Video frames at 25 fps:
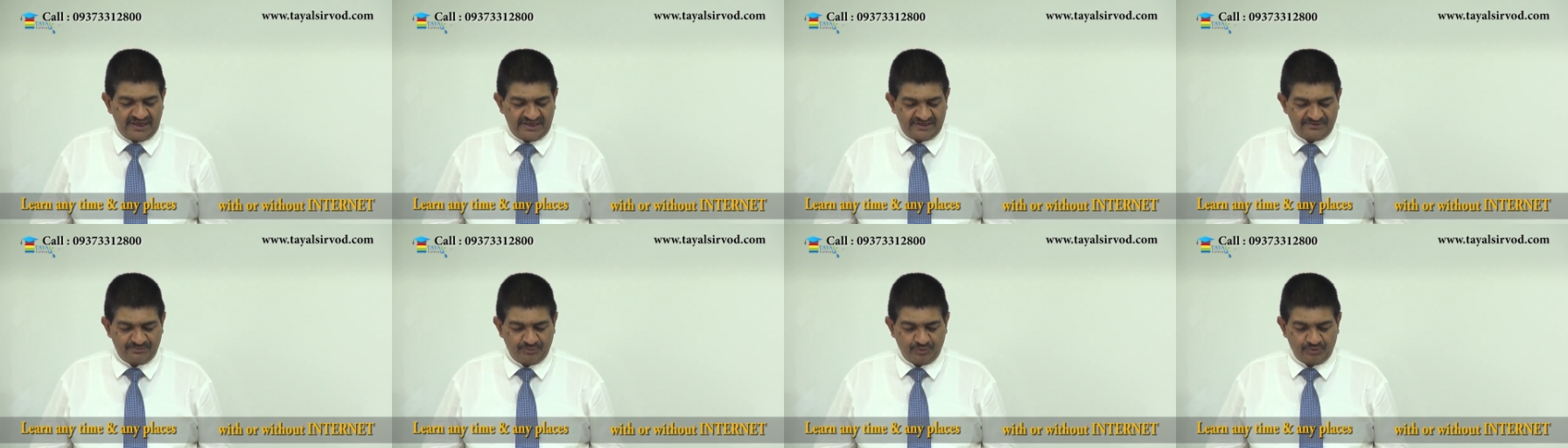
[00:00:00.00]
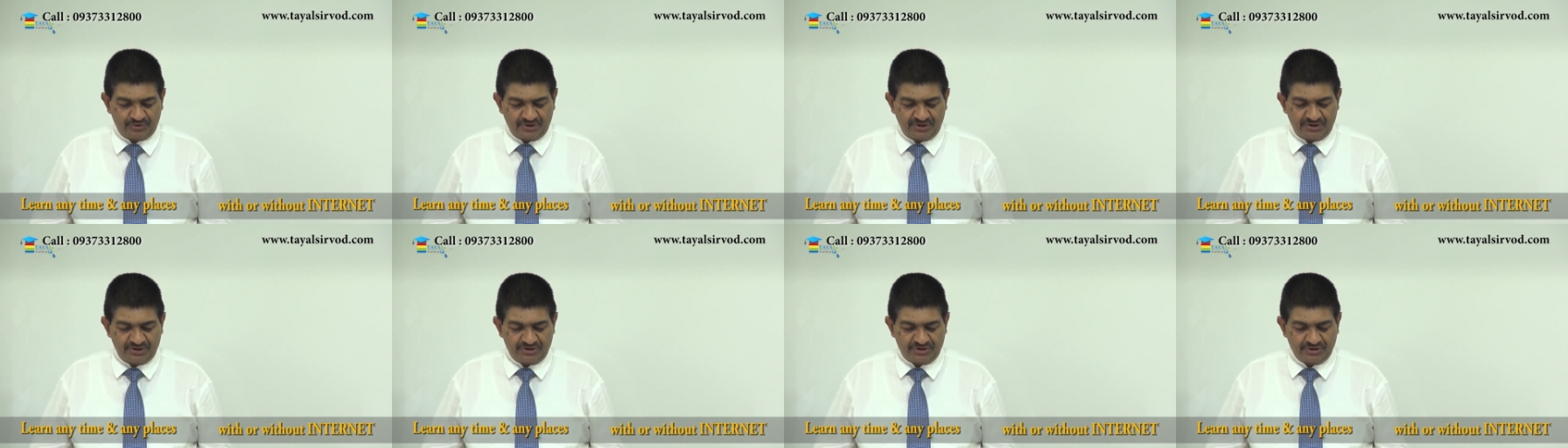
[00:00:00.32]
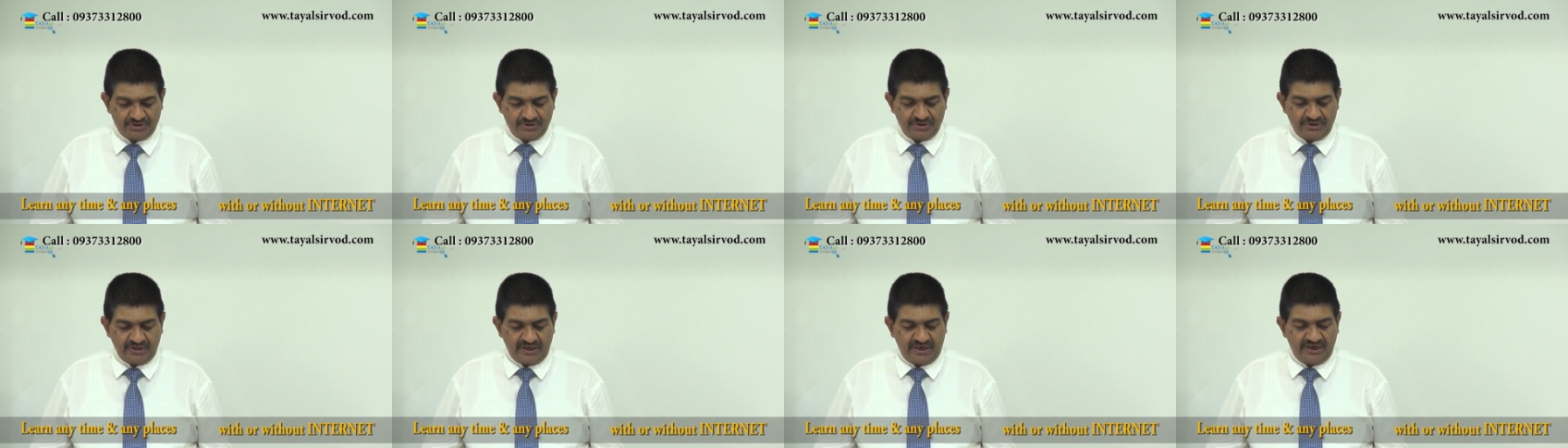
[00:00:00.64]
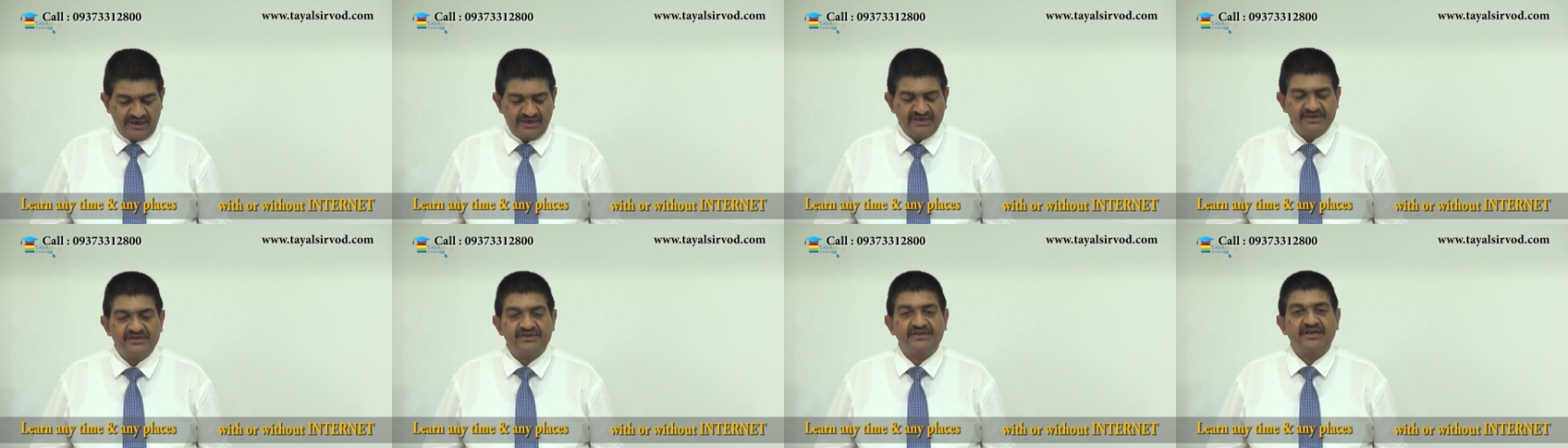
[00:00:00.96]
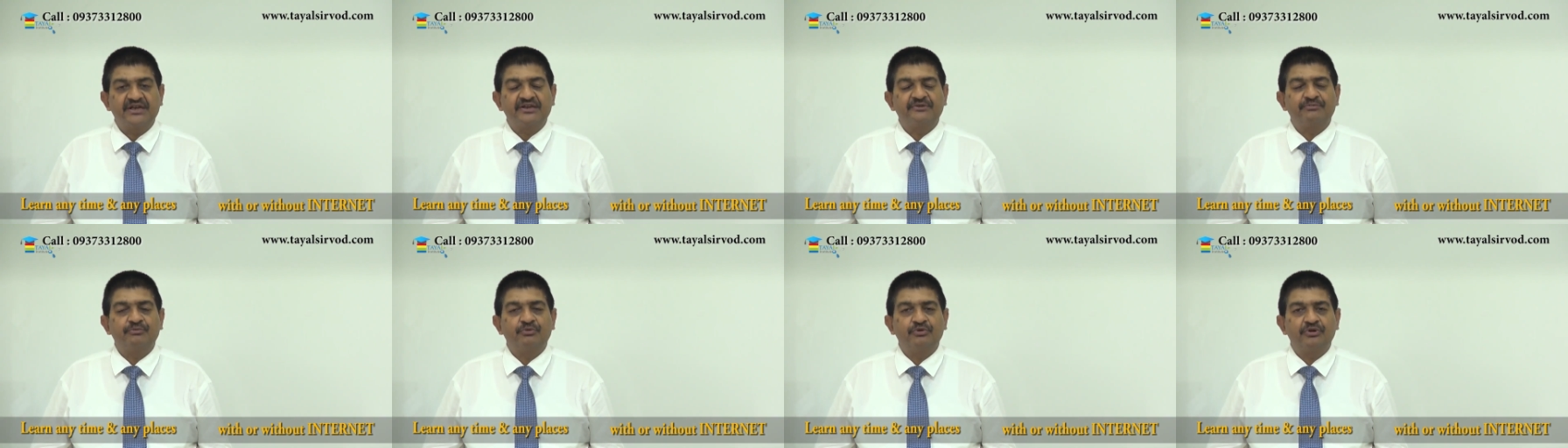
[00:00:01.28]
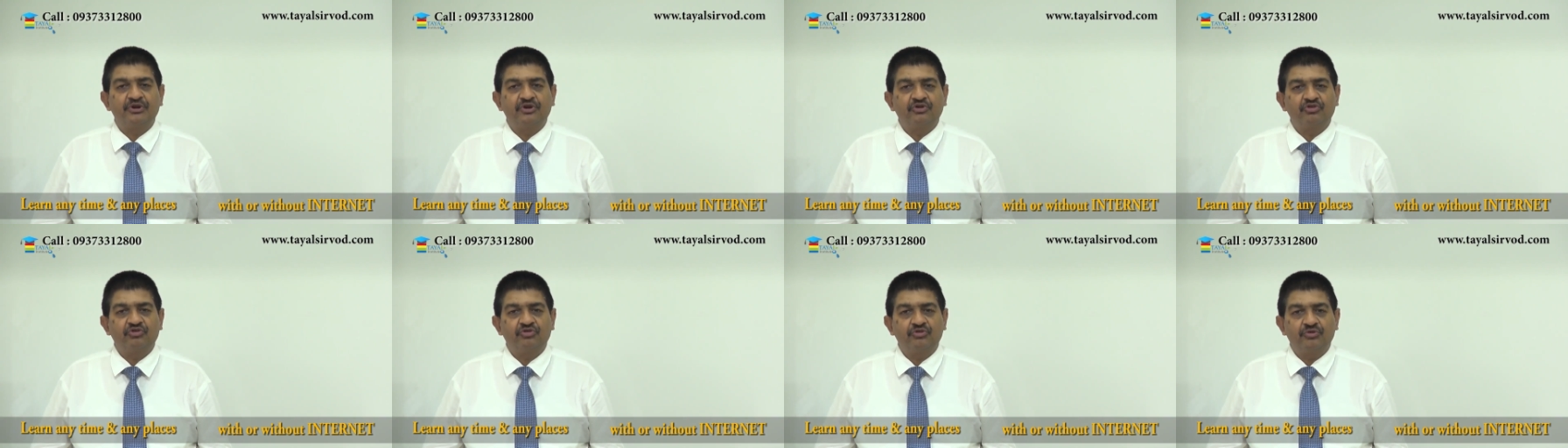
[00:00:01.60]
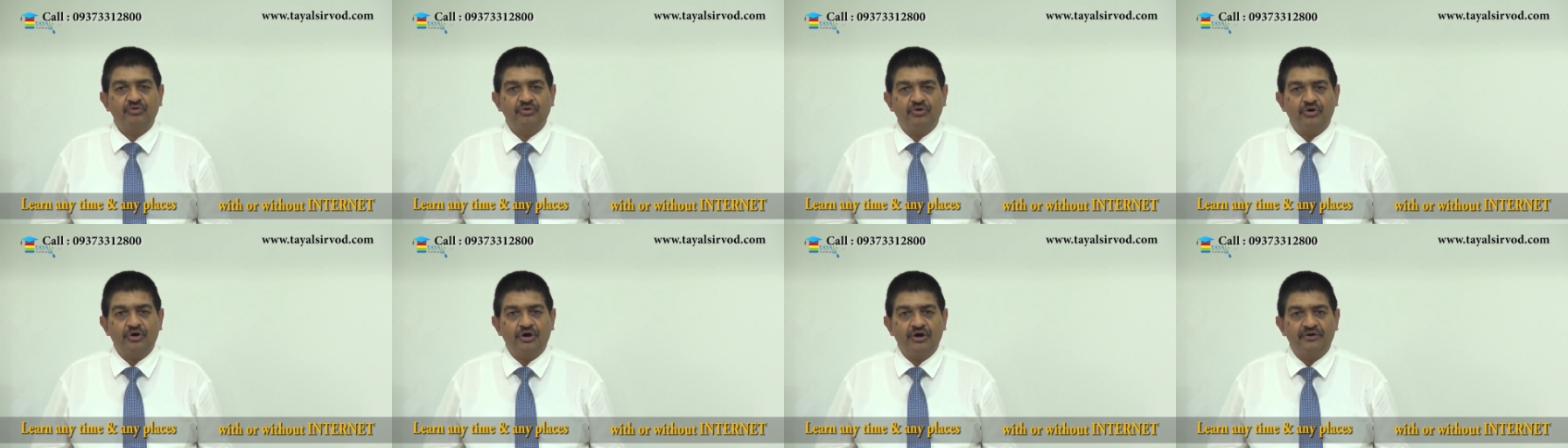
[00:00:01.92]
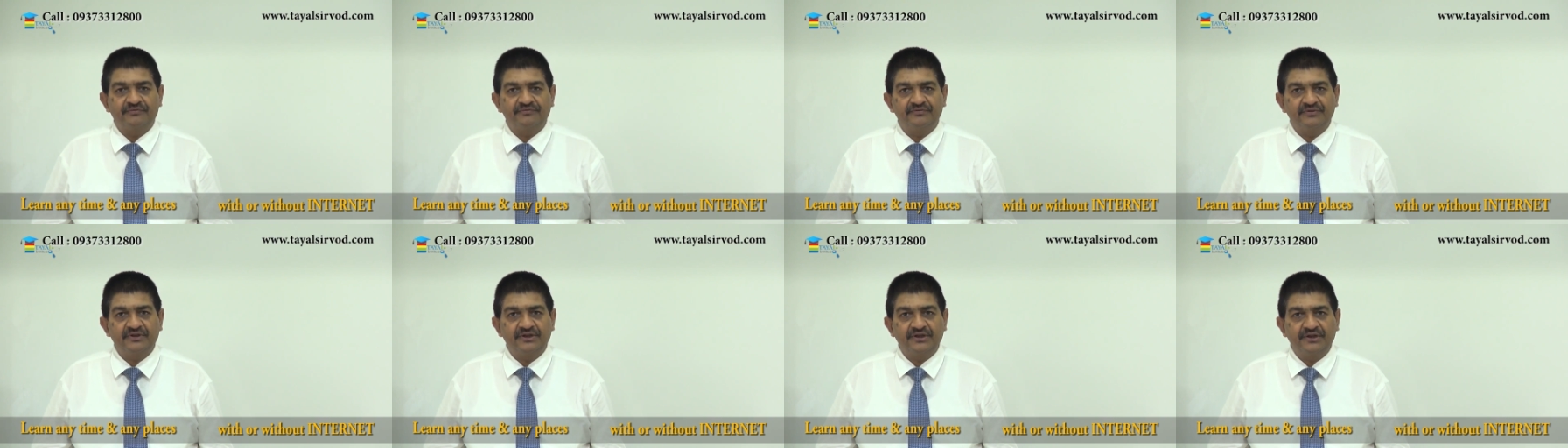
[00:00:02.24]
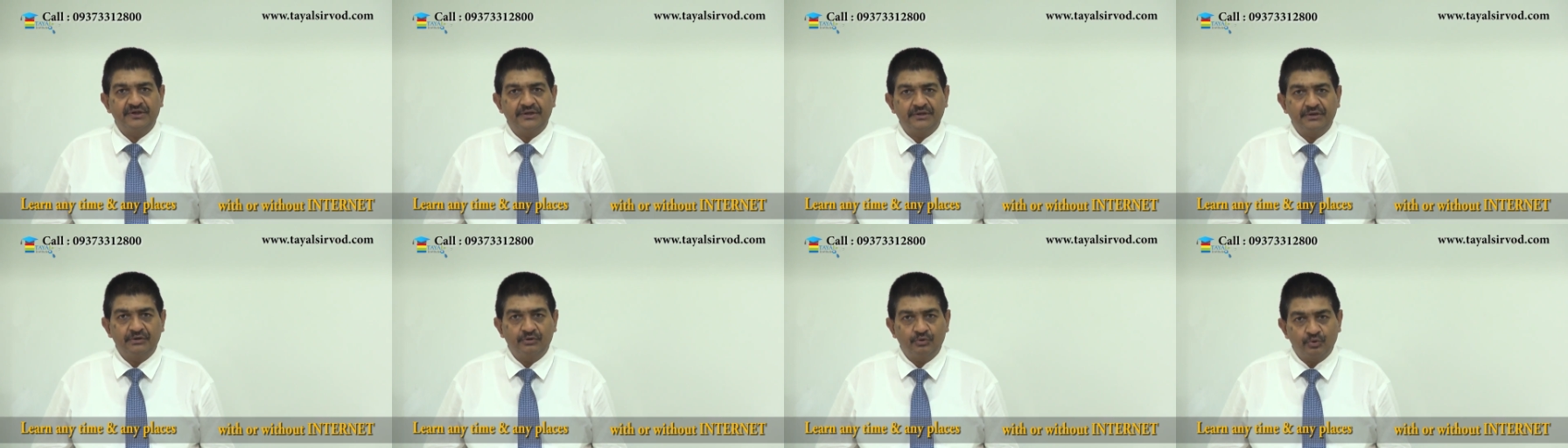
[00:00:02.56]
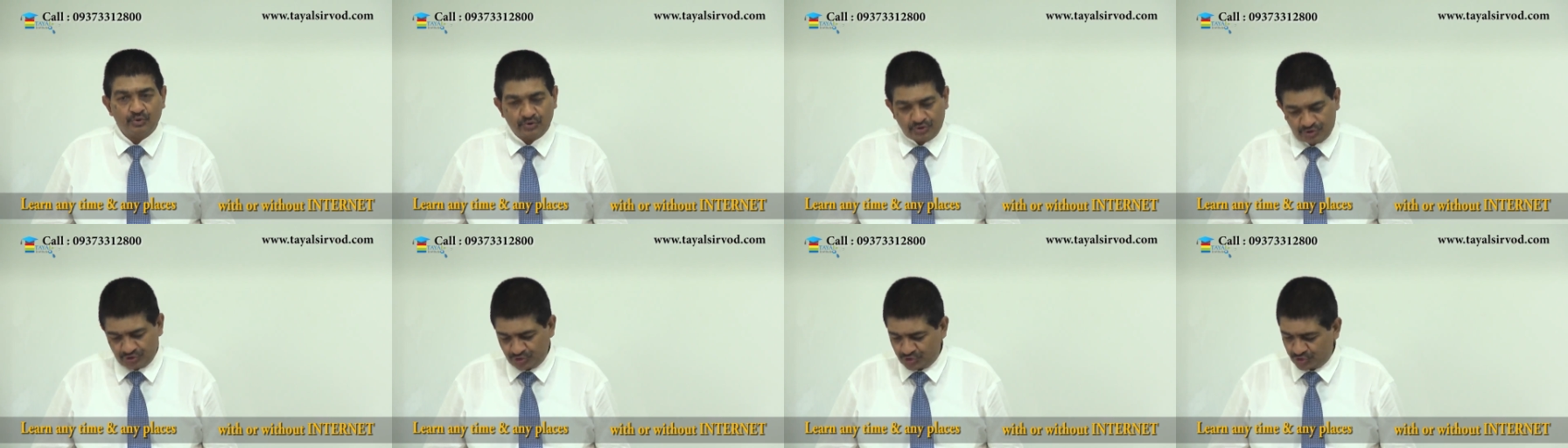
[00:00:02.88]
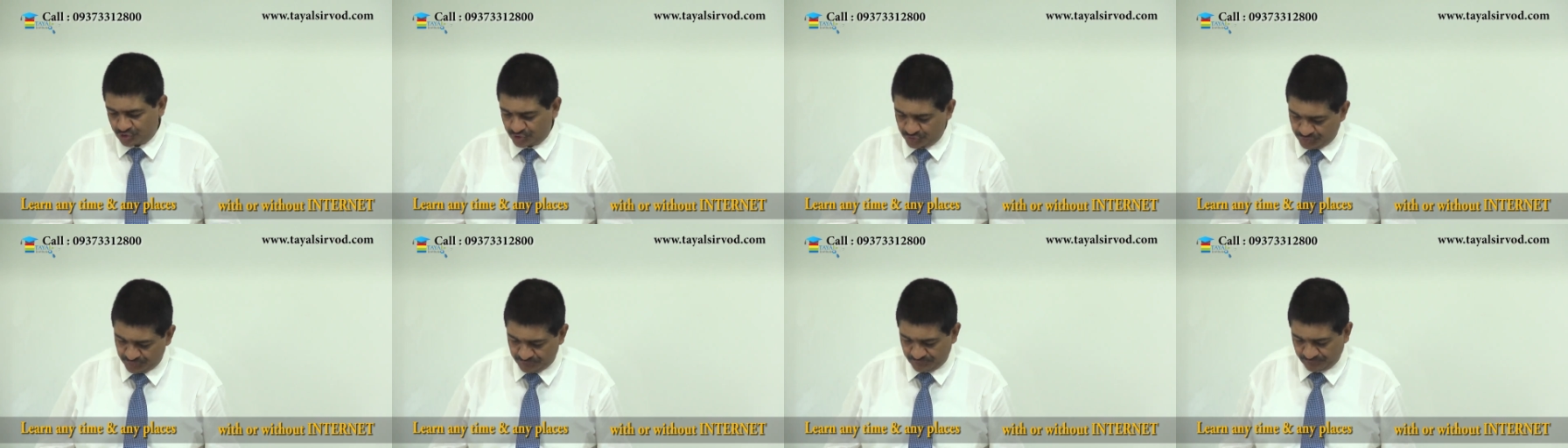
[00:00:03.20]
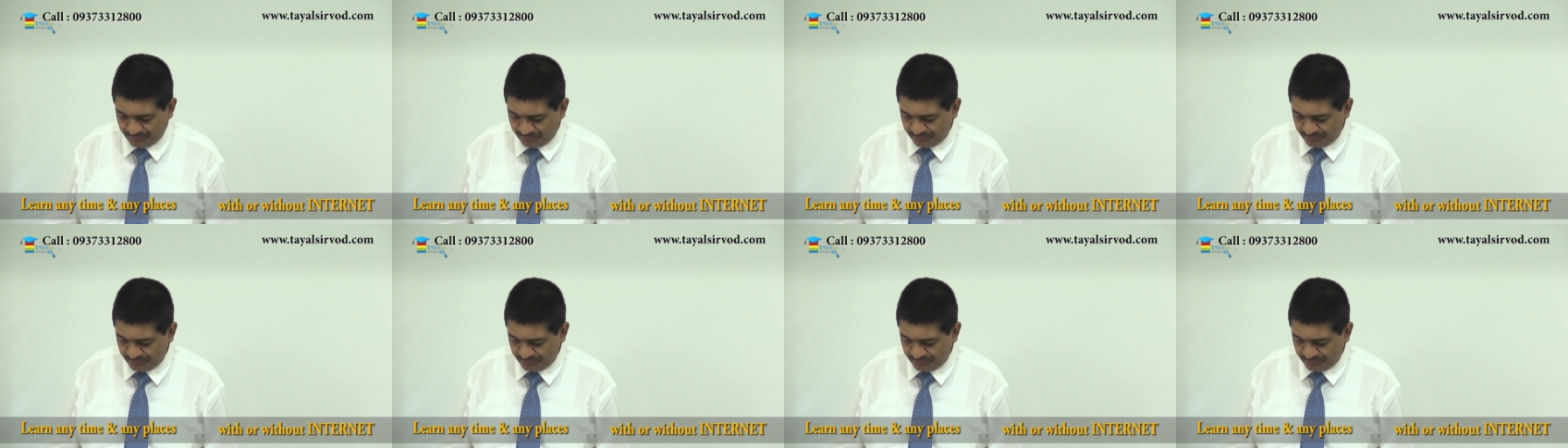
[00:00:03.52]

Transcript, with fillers: Exportation and Transportation of the Goods.